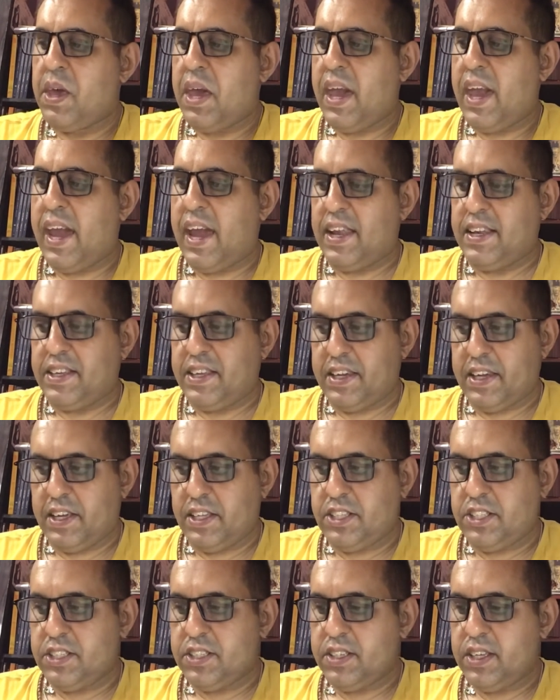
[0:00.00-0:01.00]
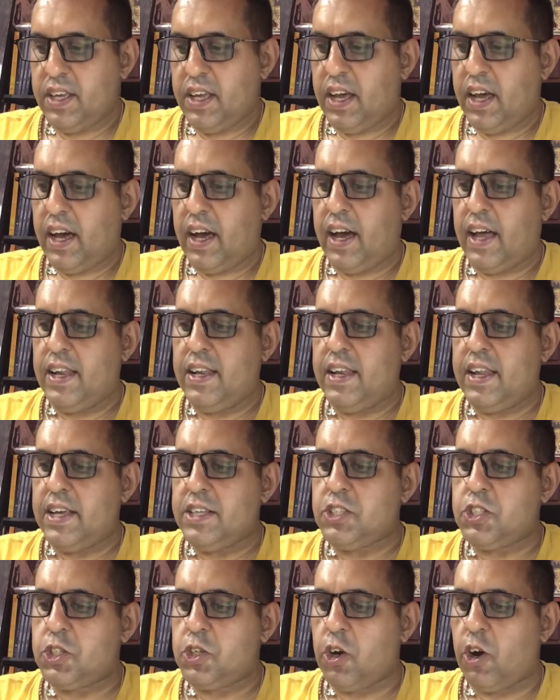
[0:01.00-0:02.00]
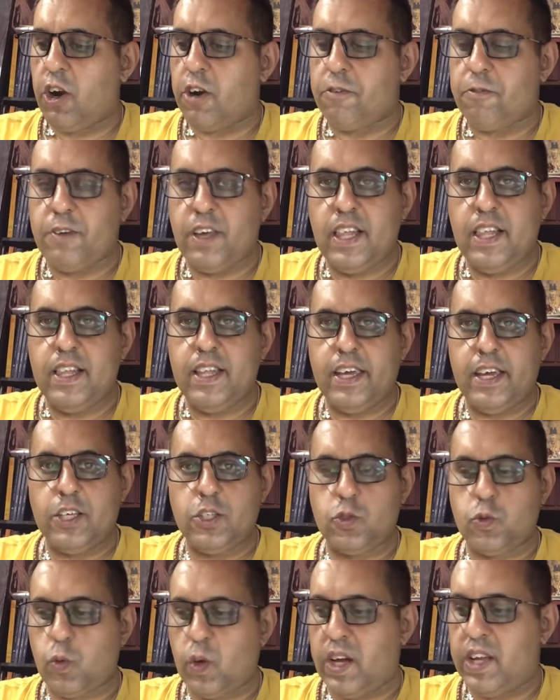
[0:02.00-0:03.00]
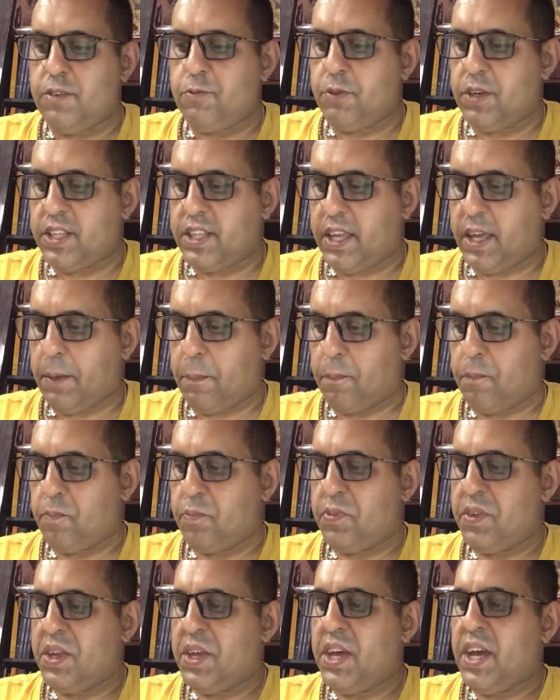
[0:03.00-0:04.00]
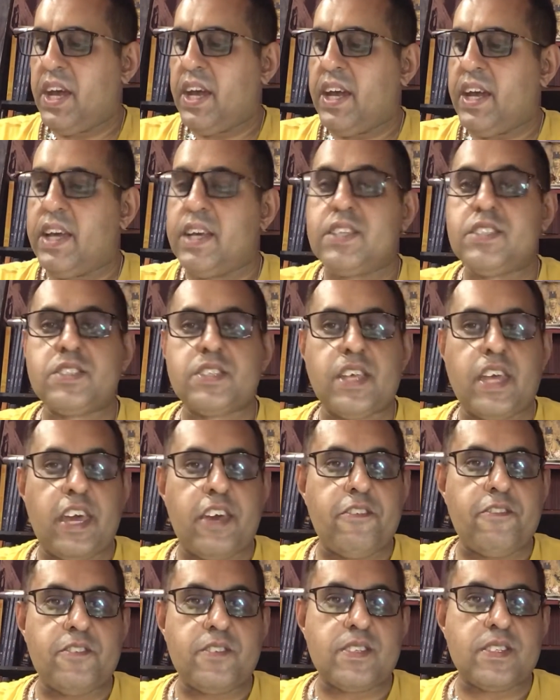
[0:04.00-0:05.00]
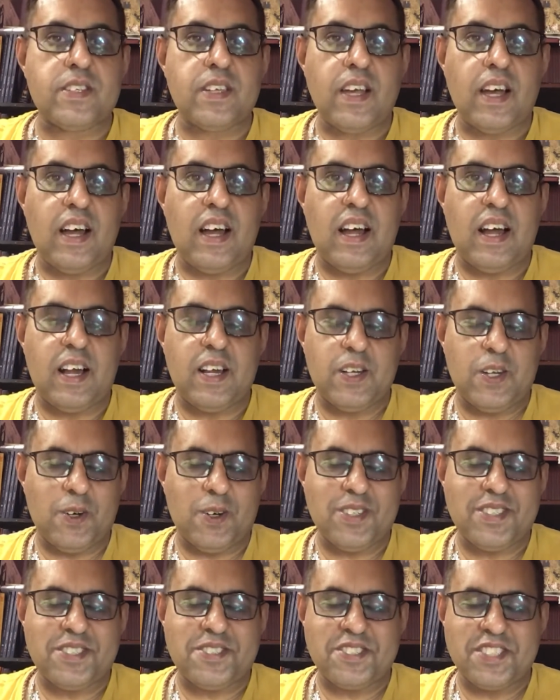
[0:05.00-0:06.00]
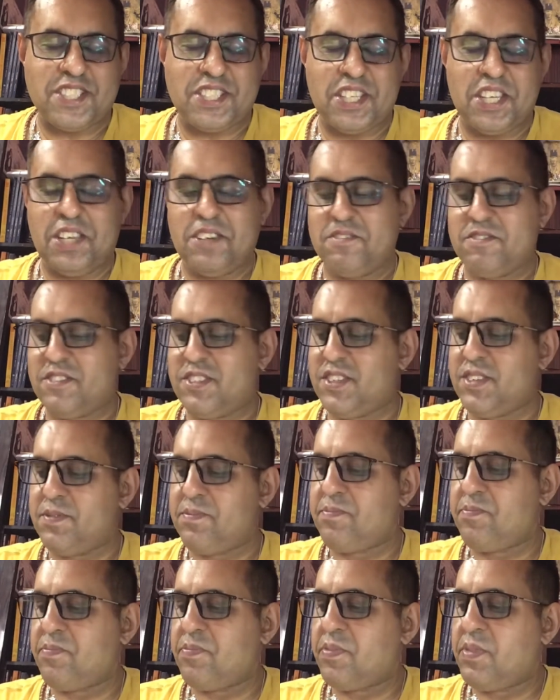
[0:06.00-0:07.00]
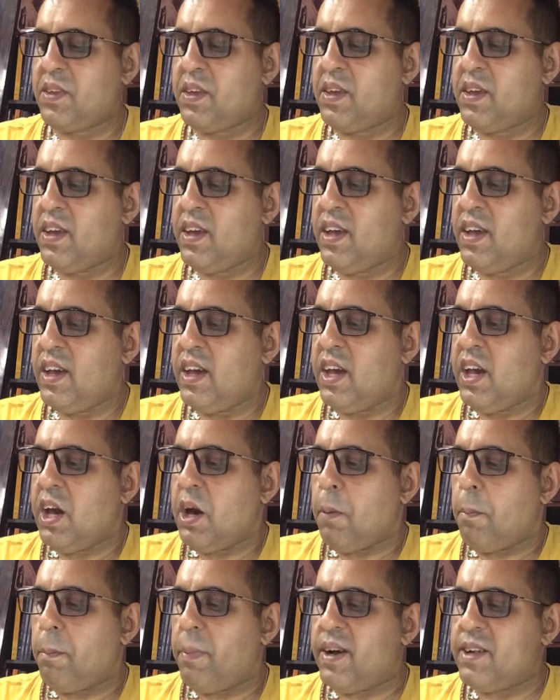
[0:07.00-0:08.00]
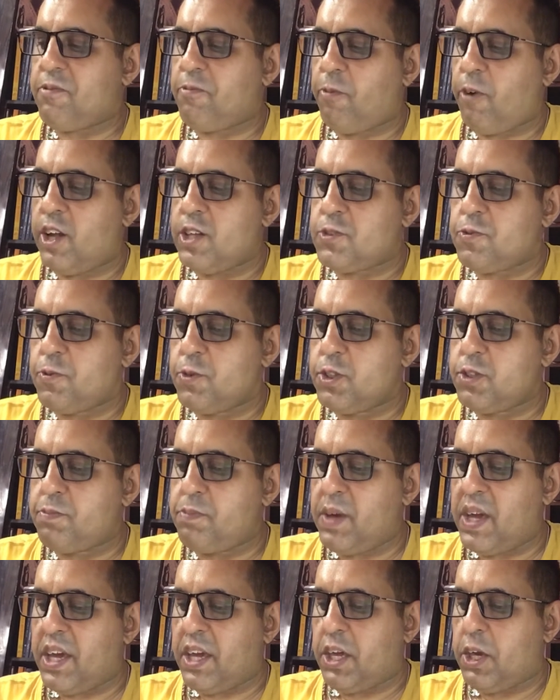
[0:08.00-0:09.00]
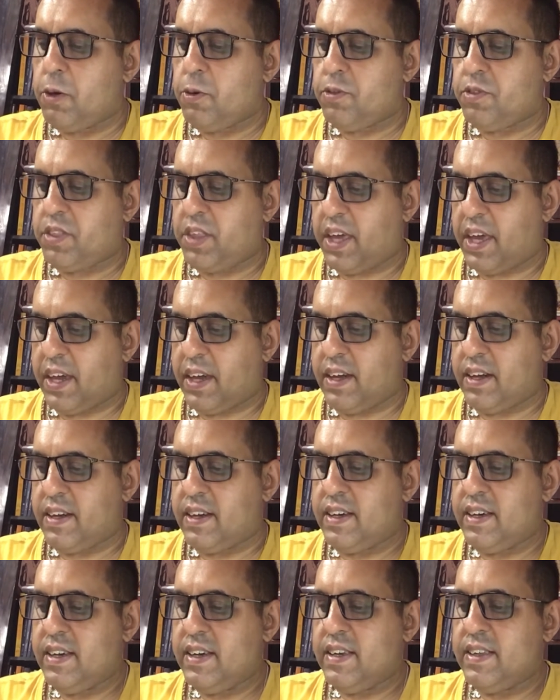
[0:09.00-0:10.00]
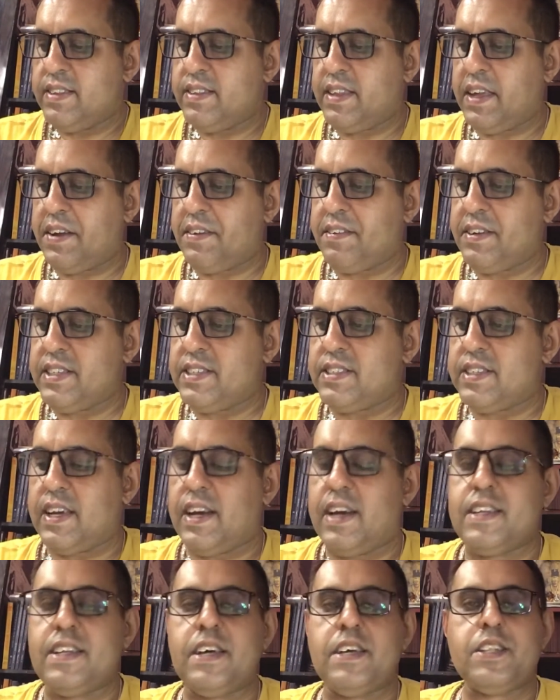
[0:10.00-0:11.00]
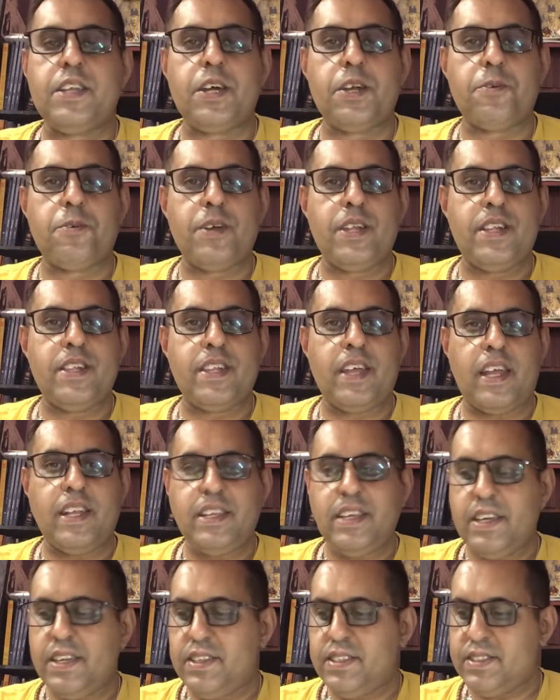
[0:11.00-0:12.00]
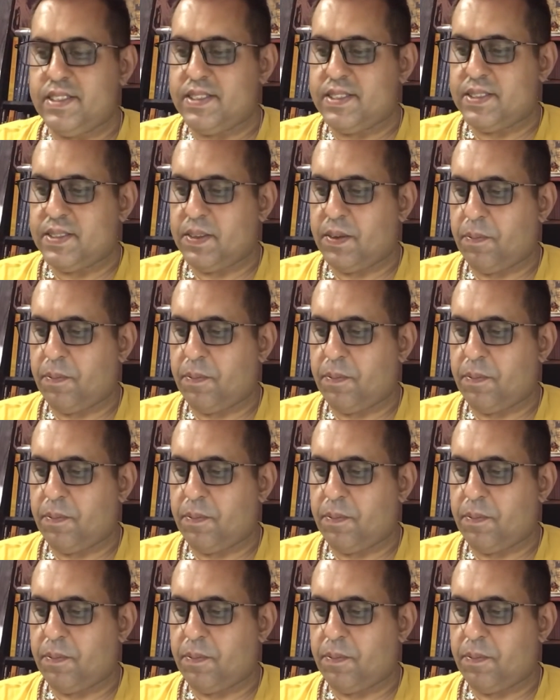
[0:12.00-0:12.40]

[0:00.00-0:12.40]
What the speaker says: And yet, unless your will is one with Him, His gifts are not received. But what would make you think there is another will than His?